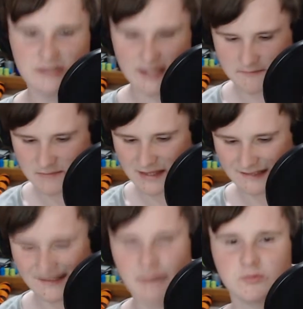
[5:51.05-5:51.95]
Their, their
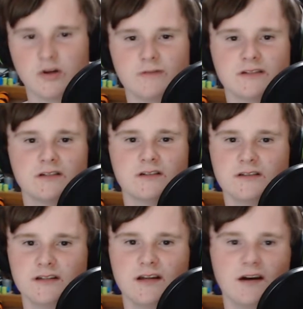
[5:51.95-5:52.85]
laptops are...
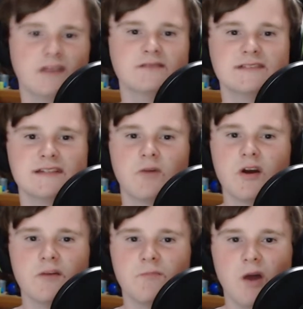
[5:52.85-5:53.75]
I don't see why
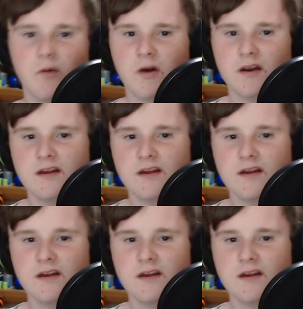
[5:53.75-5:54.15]
you'd buy one.